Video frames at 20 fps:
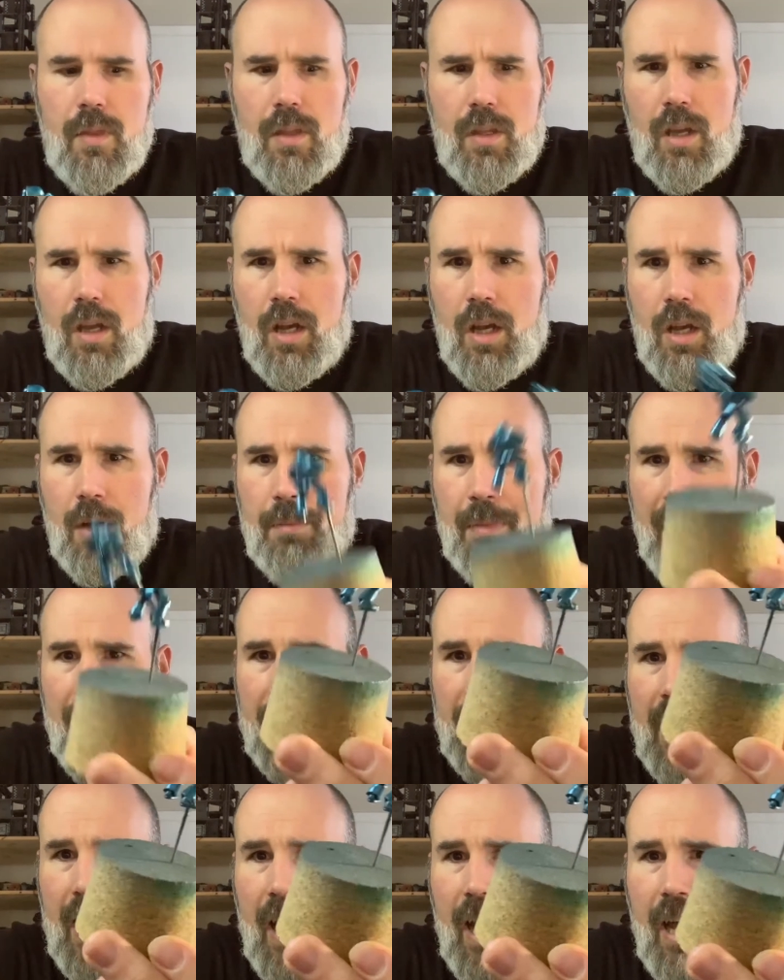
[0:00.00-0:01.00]
And
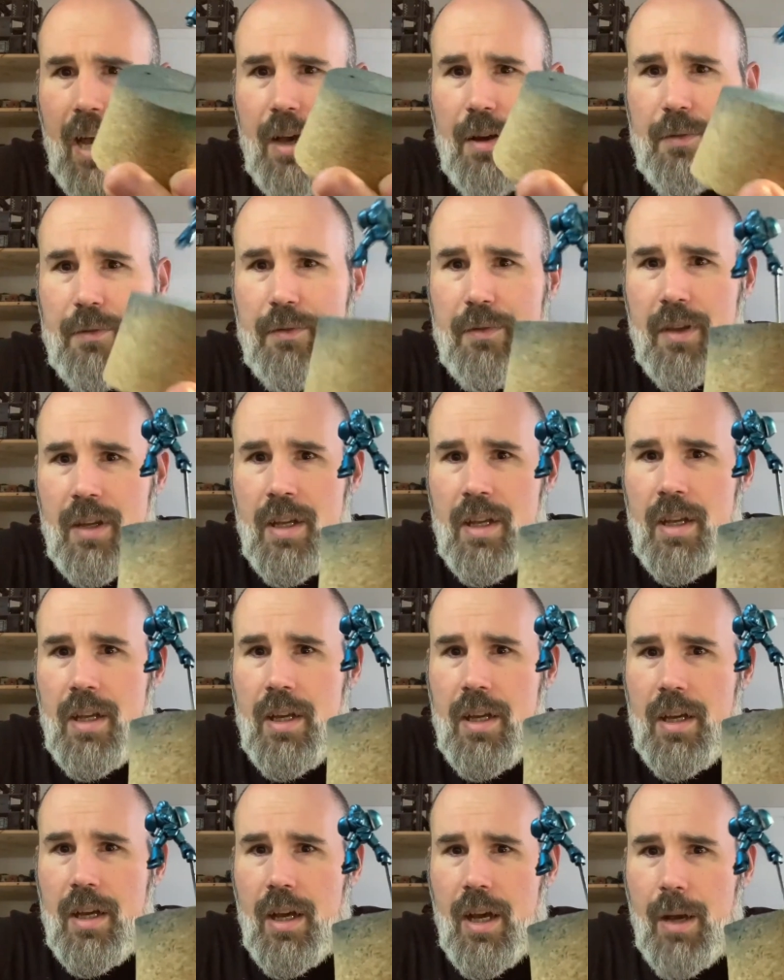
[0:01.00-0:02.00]
I have
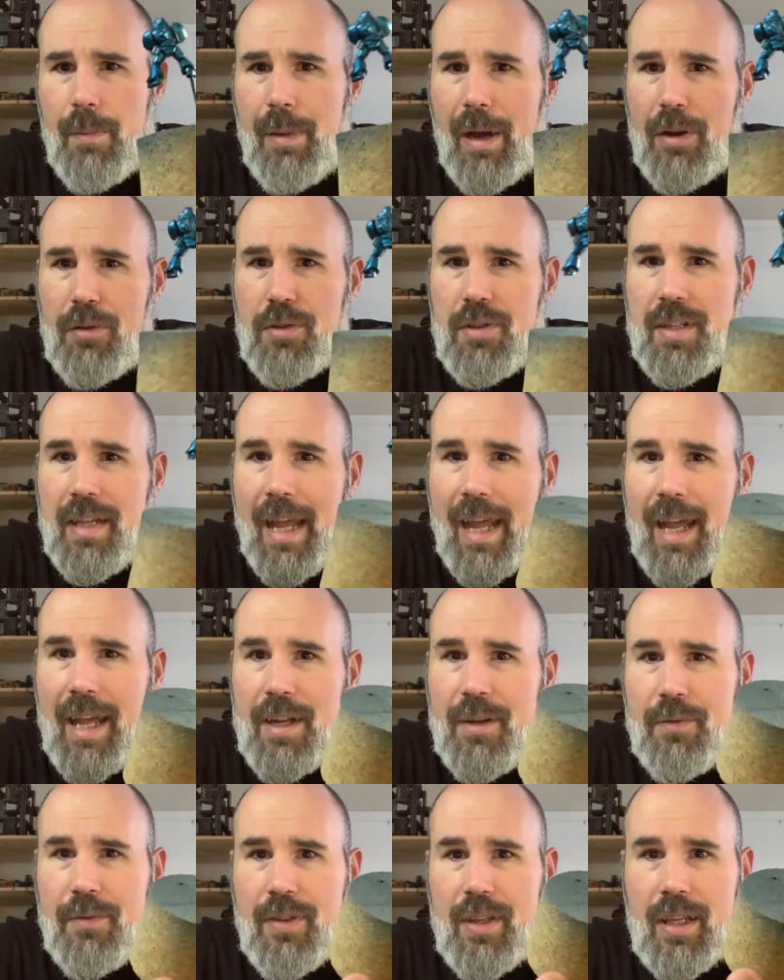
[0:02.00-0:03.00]
about 10
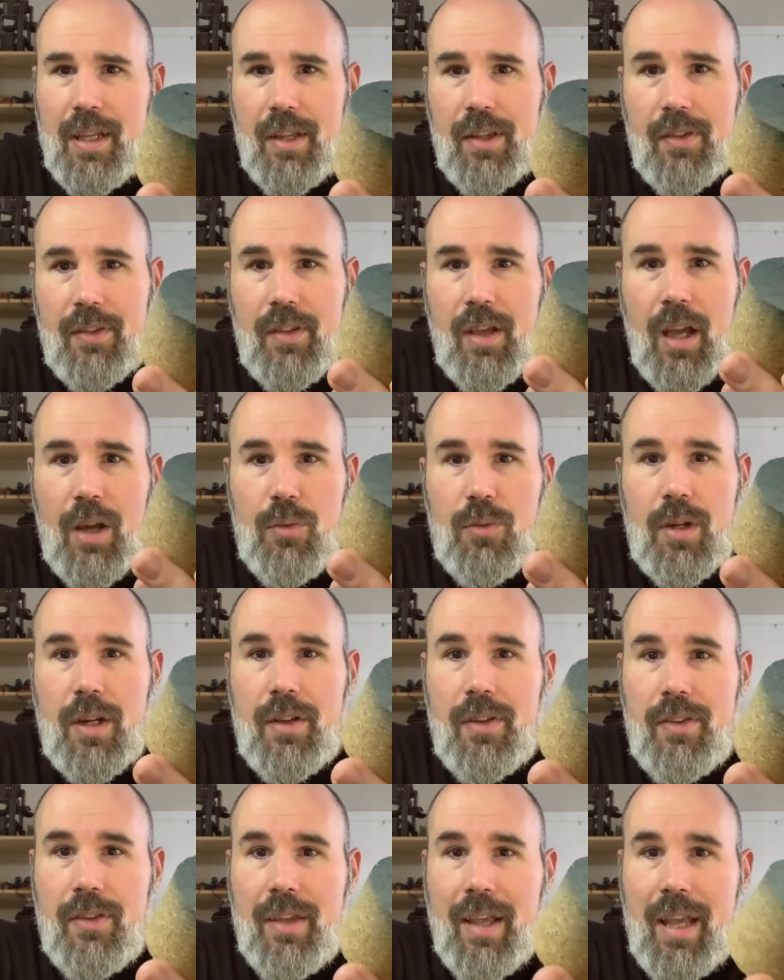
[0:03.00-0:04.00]
of these, I want to
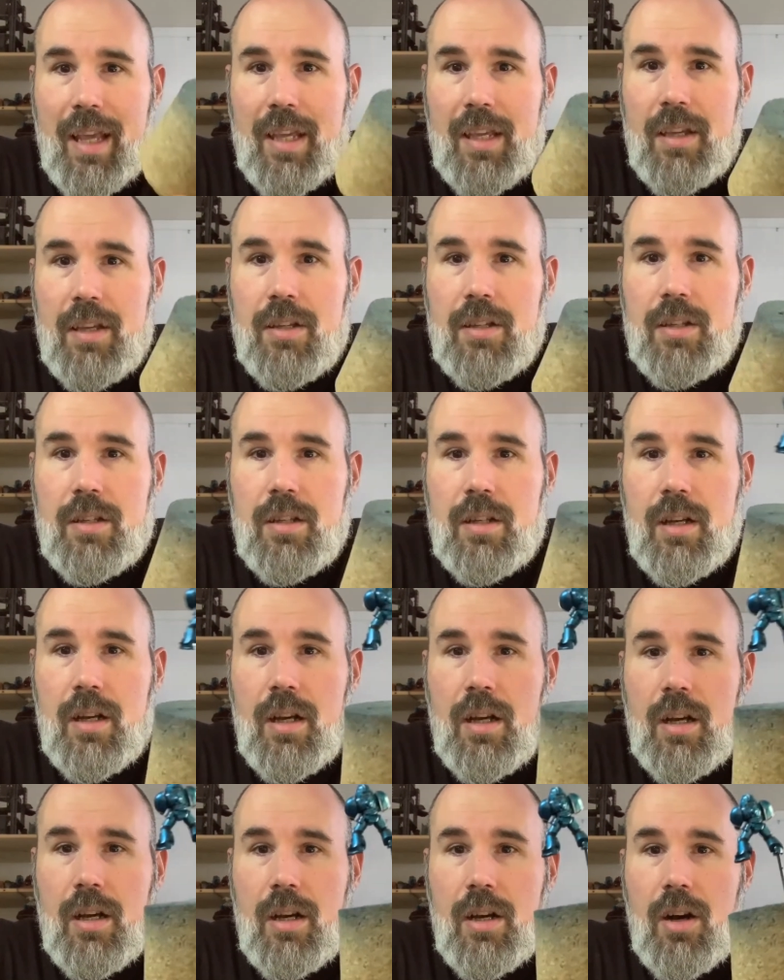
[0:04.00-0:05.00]
say,
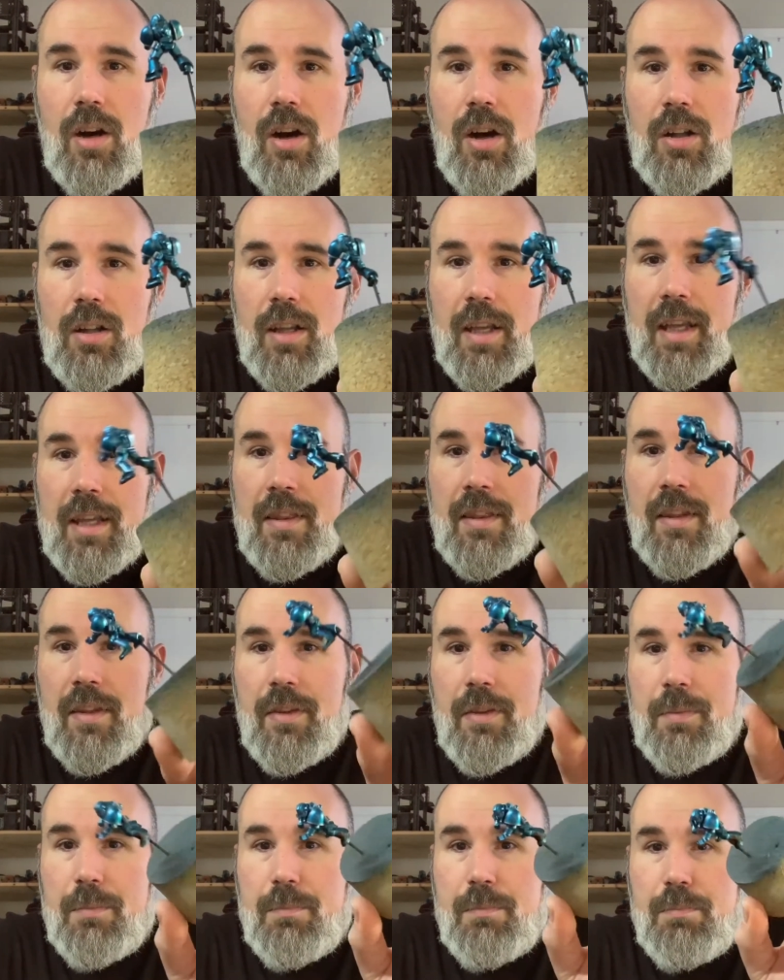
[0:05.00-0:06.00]
all in
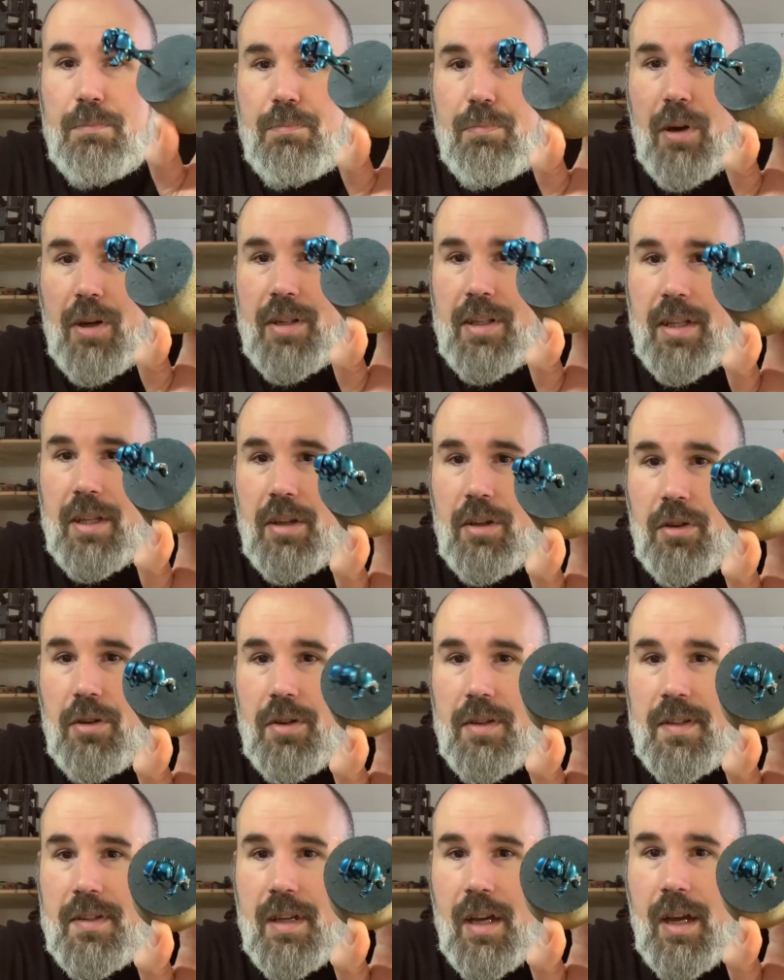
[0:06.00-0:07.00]
this particular
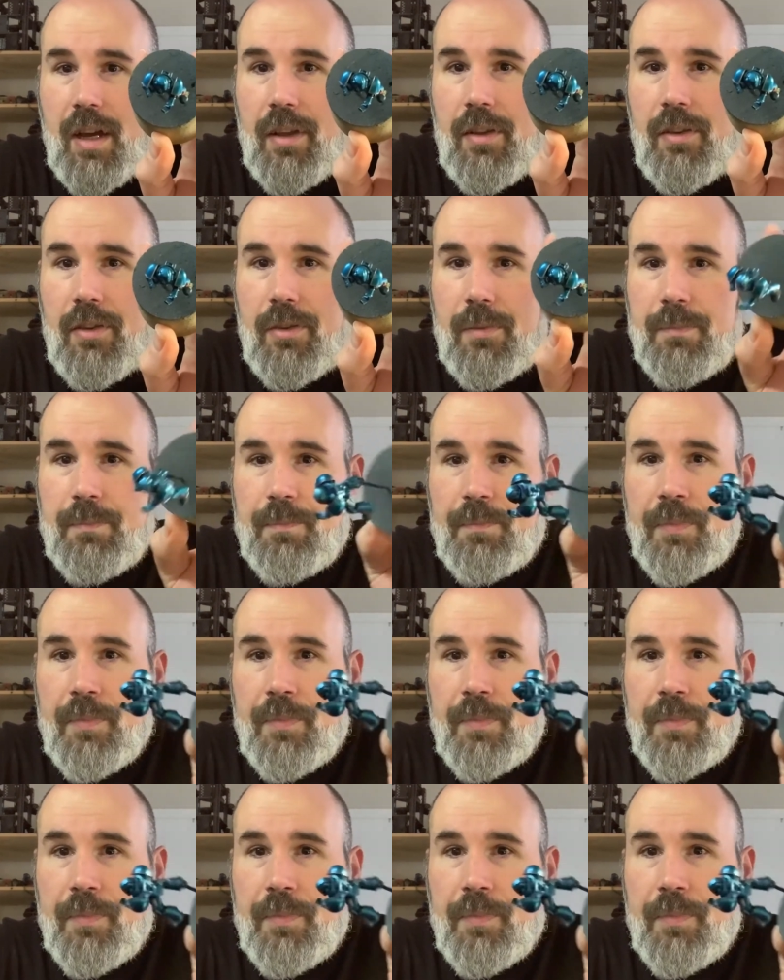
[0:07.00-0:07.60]
size.